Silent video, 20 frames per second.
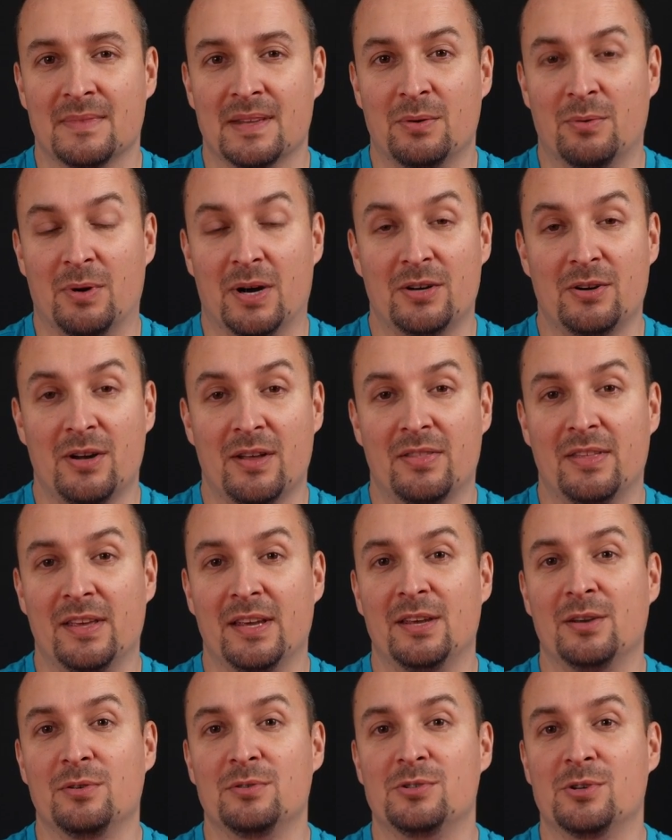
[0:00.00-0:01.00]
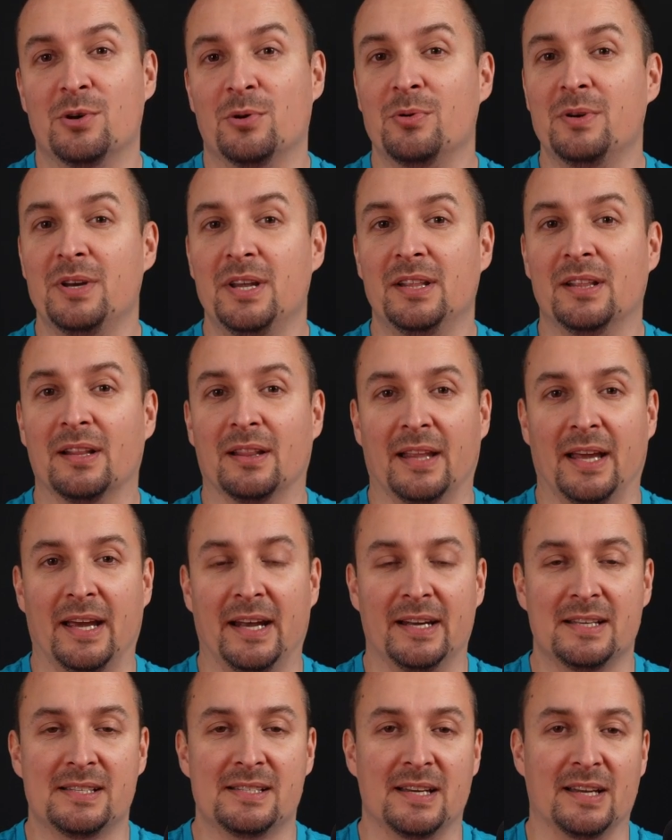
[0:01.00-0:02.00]
Why do I think you don't need the
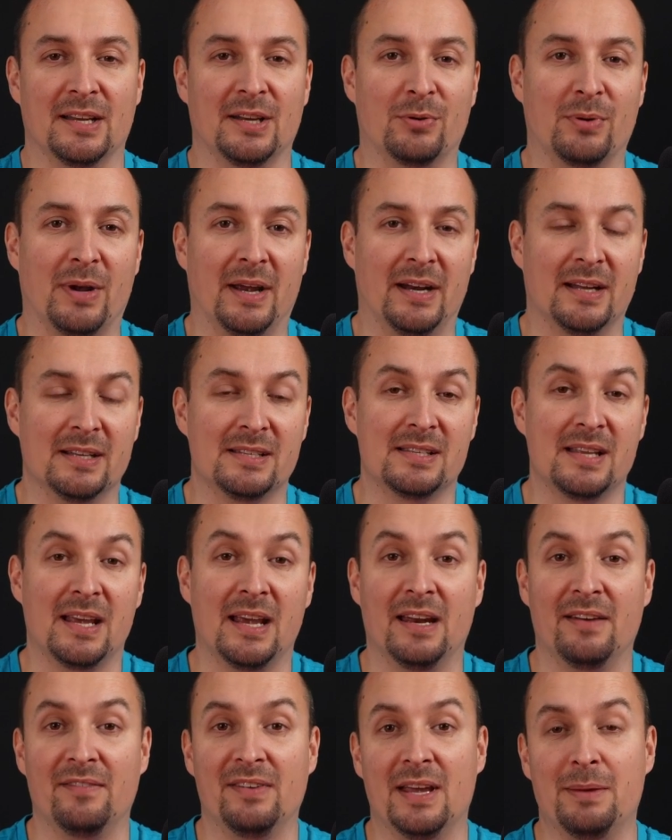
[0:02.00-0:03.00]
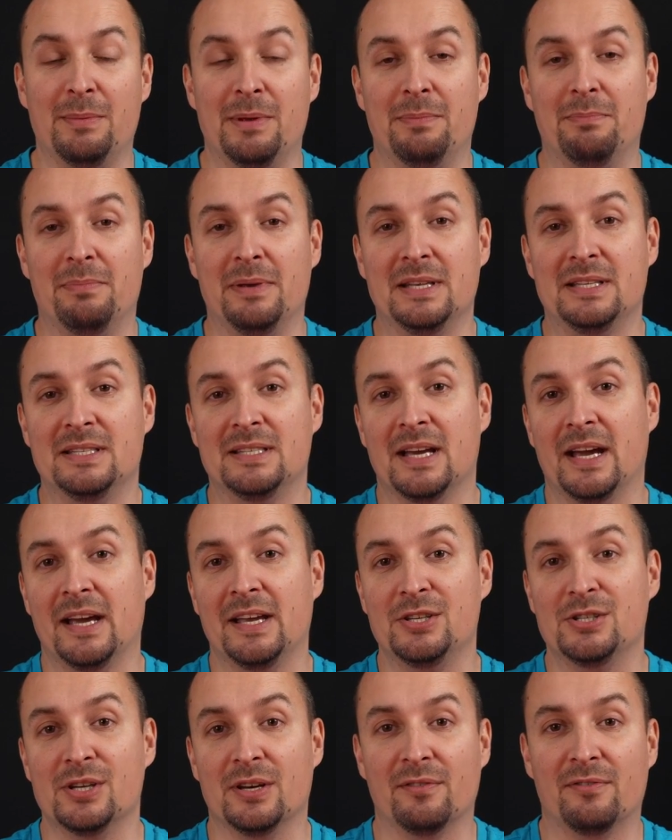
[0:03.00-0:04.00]
latest and greatest NVMe
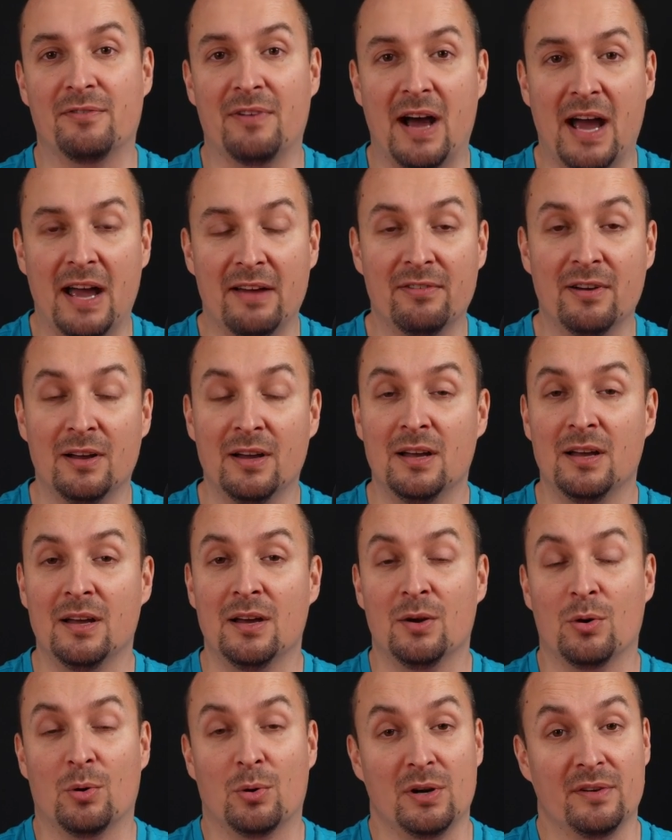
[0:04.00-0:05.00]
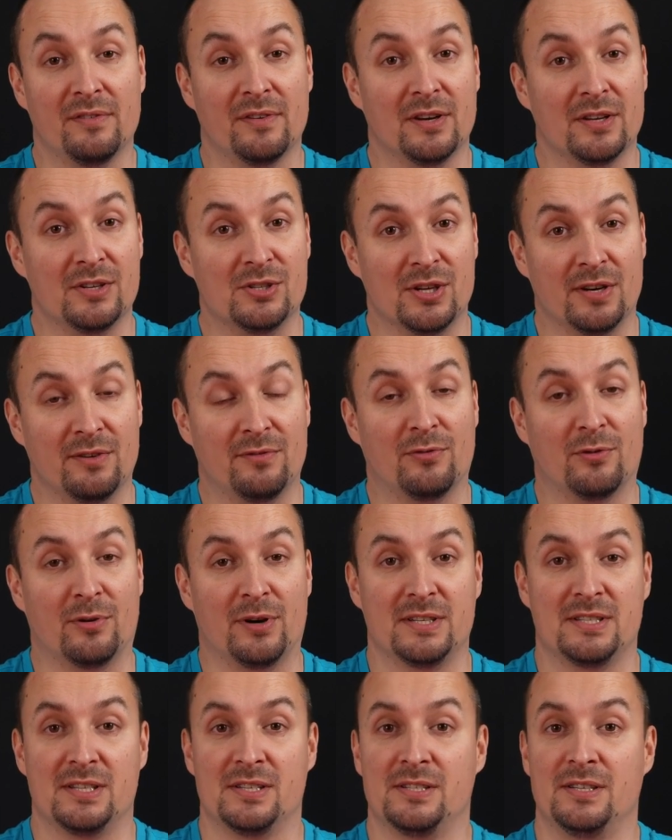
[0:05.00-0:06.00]
PCIe Gen 5 or even a Gen 4
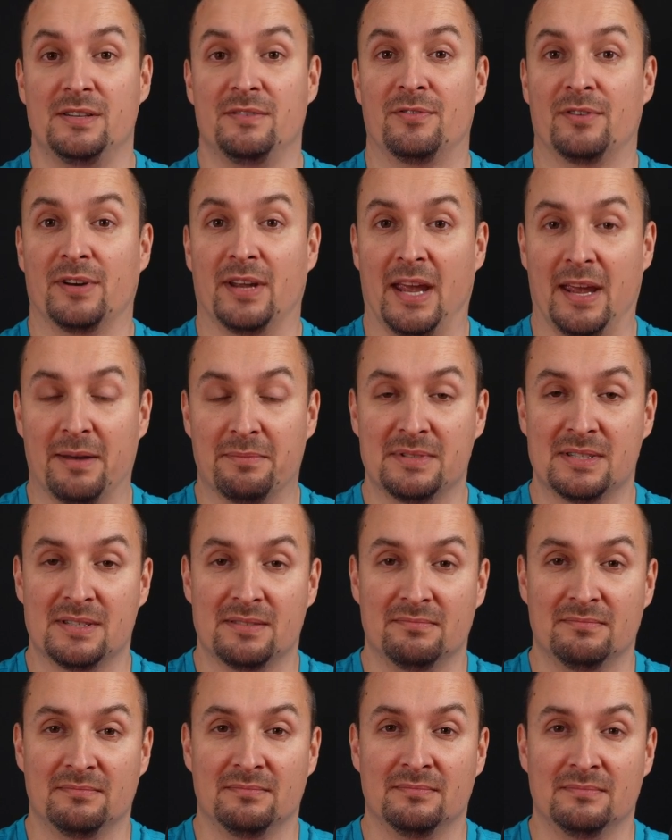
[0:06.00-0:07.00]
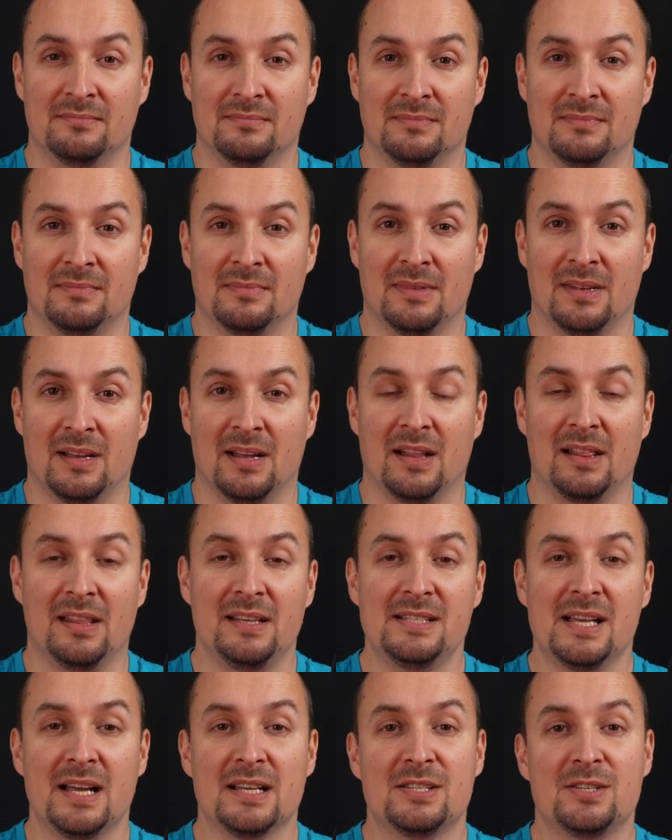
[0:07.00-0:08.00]
SSD for games?
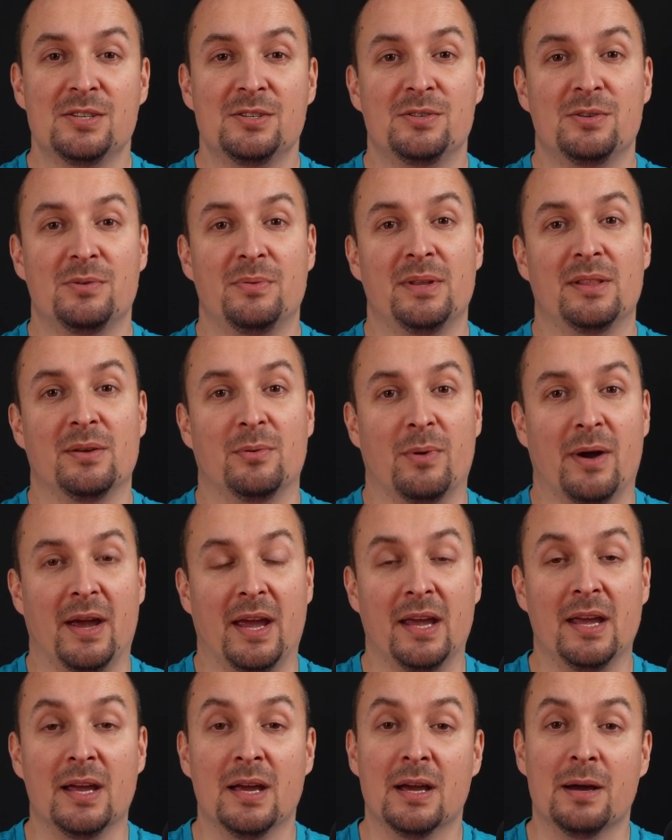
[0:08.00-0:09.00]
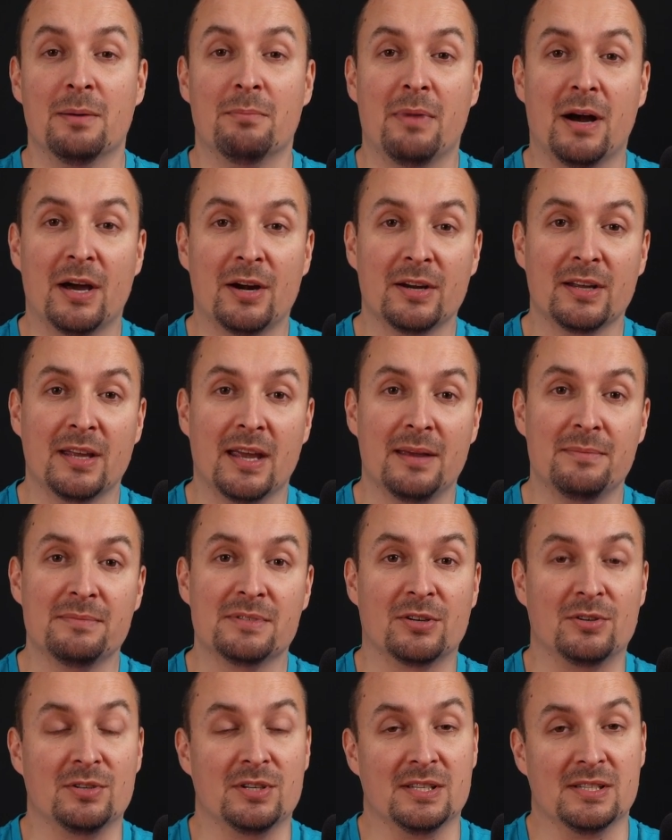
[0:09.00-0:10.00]
This has to do with the way modern games
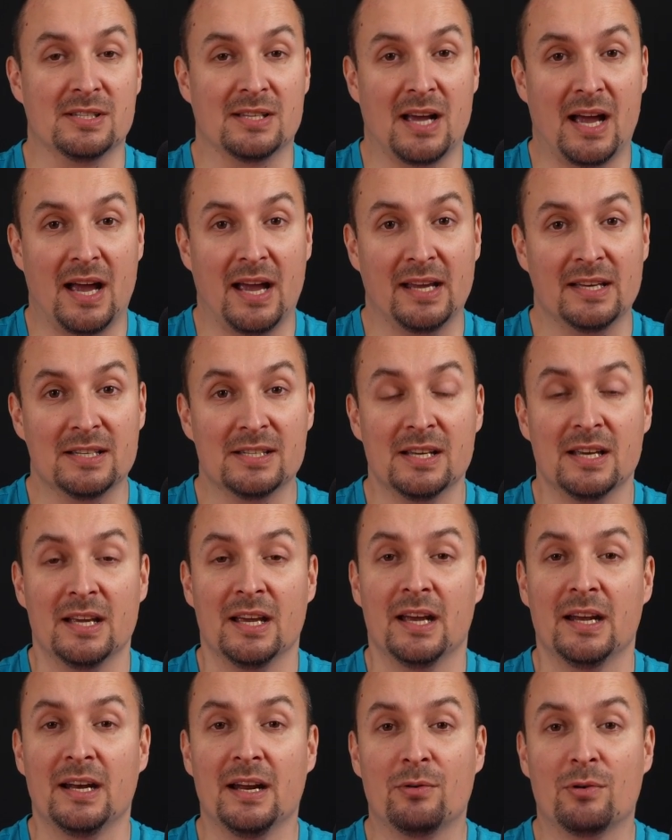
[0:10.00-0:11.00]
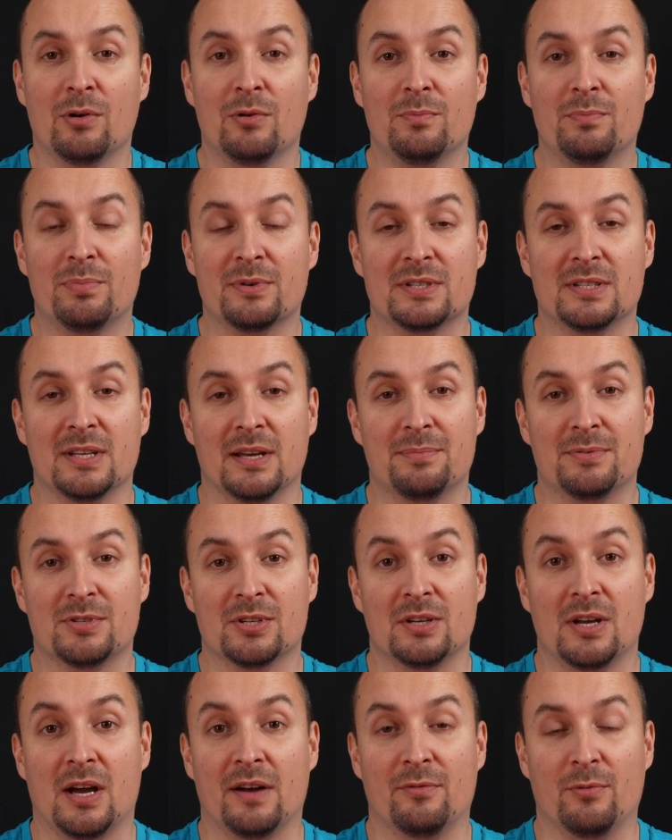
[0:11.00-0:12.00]
are designed and our own
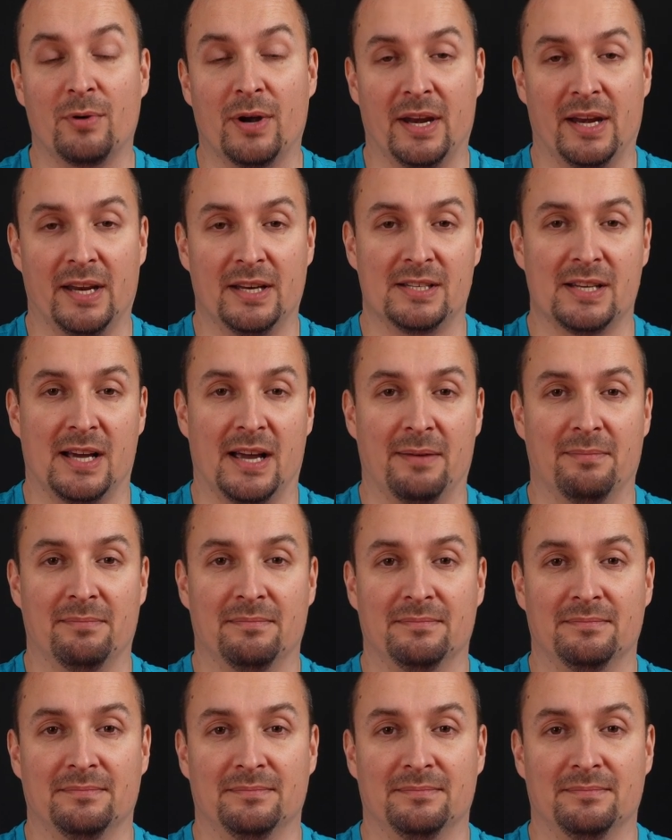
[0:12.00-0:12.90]
perception of waiting time.